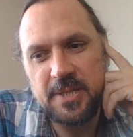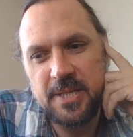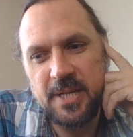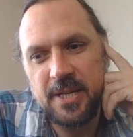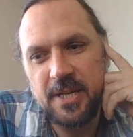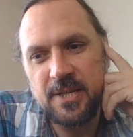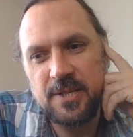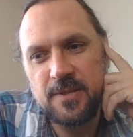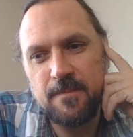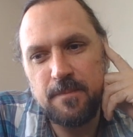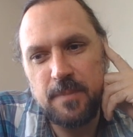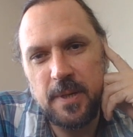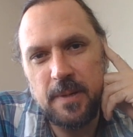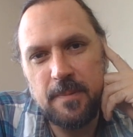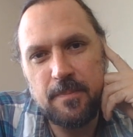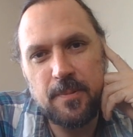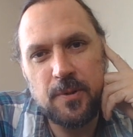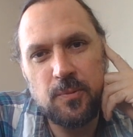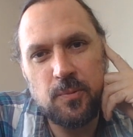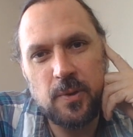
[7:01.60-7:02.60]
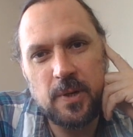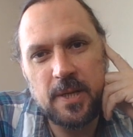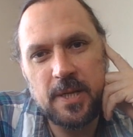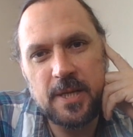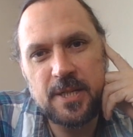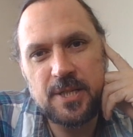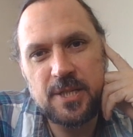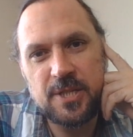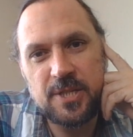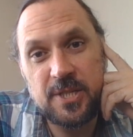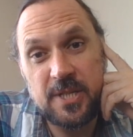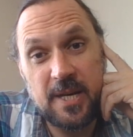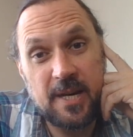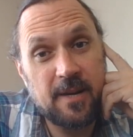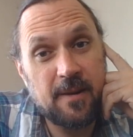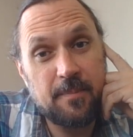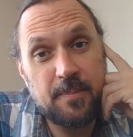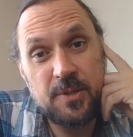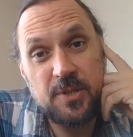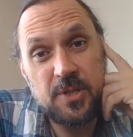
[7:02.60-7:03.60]
takes some people willing to stand
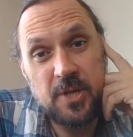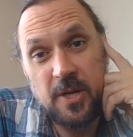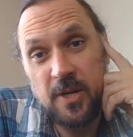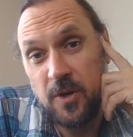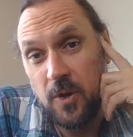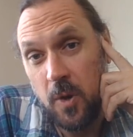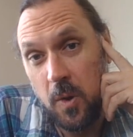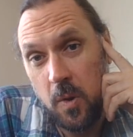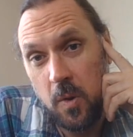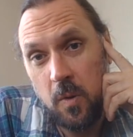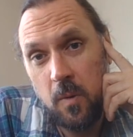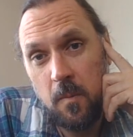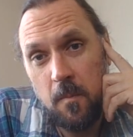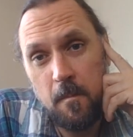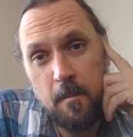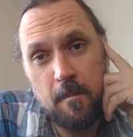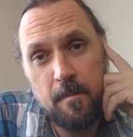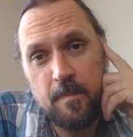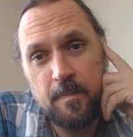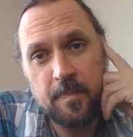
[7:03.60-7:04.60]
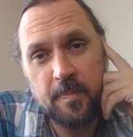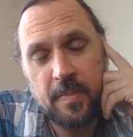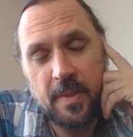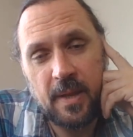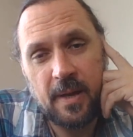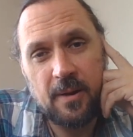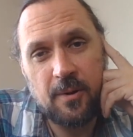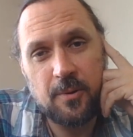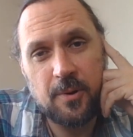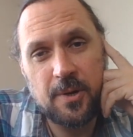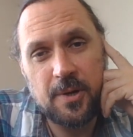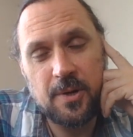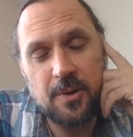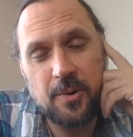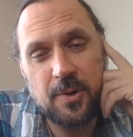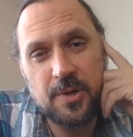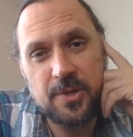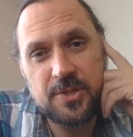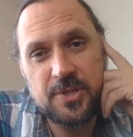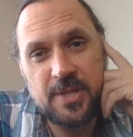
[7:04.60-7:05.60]
up and say no,
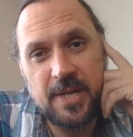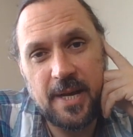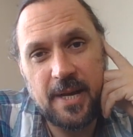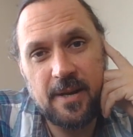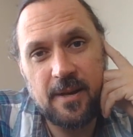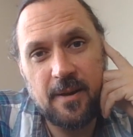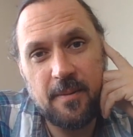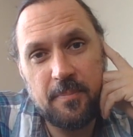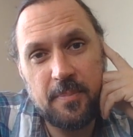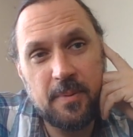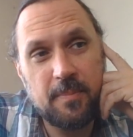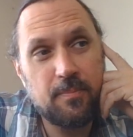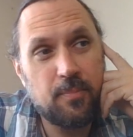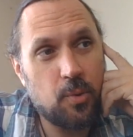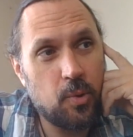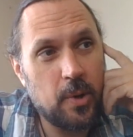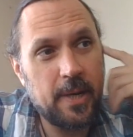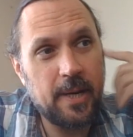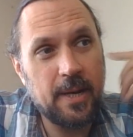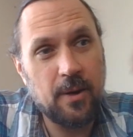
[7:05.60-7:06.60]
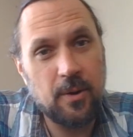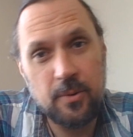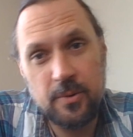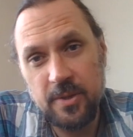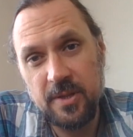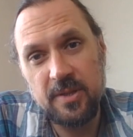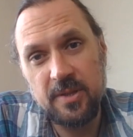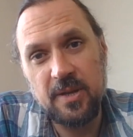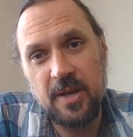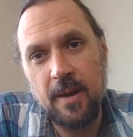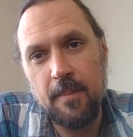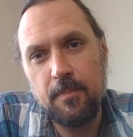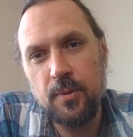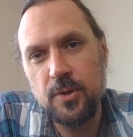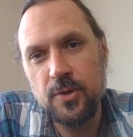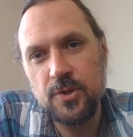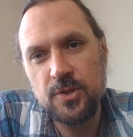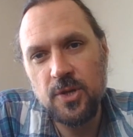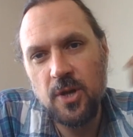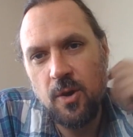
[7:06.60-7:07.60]
or stand up and point out that the
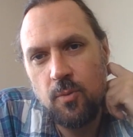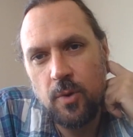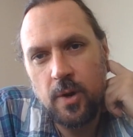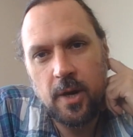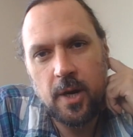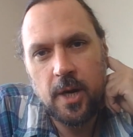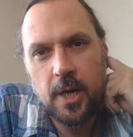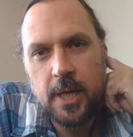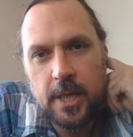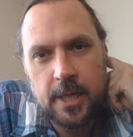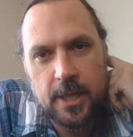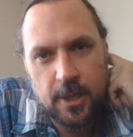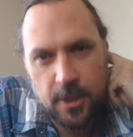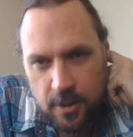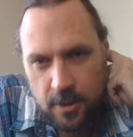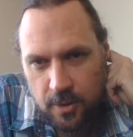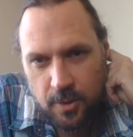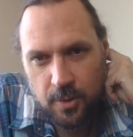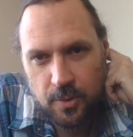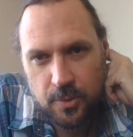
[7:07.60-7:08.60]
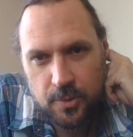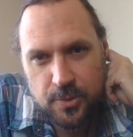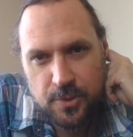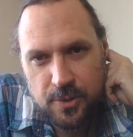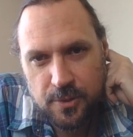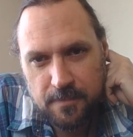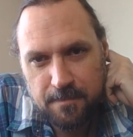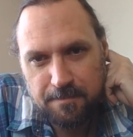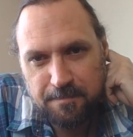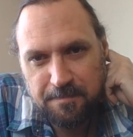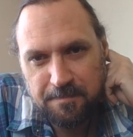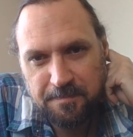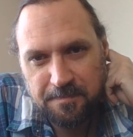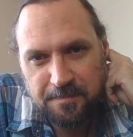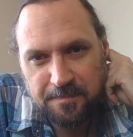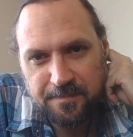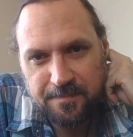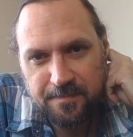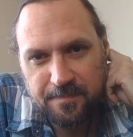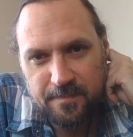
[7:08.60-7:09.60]
emperor's not wearing any clothes.
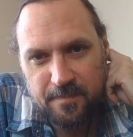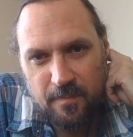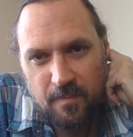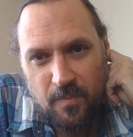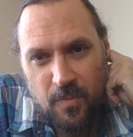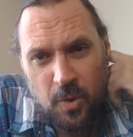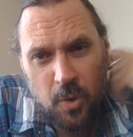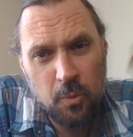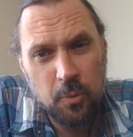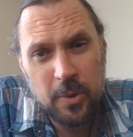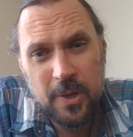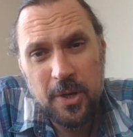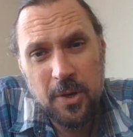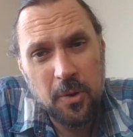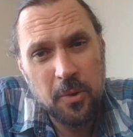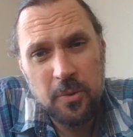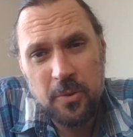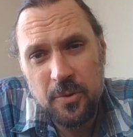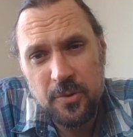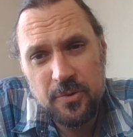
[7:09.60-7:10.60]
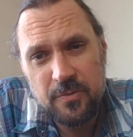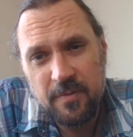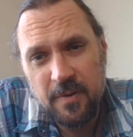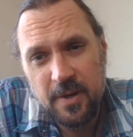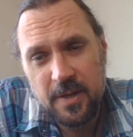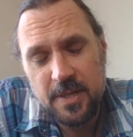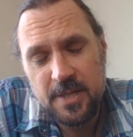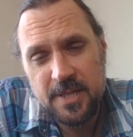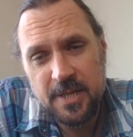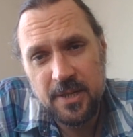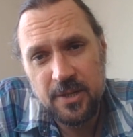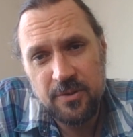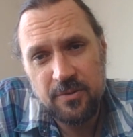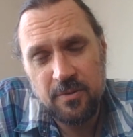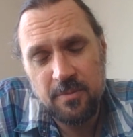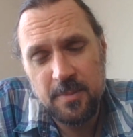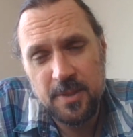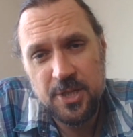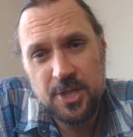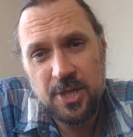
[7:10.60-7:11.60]
We know those fairy tales
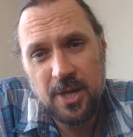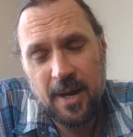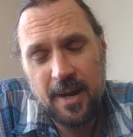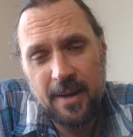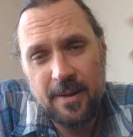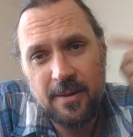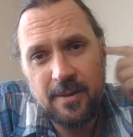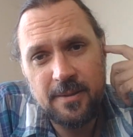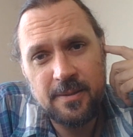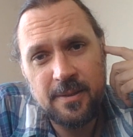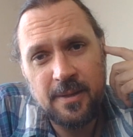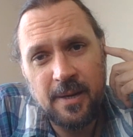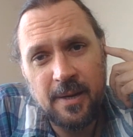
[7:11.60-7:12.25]
from a child.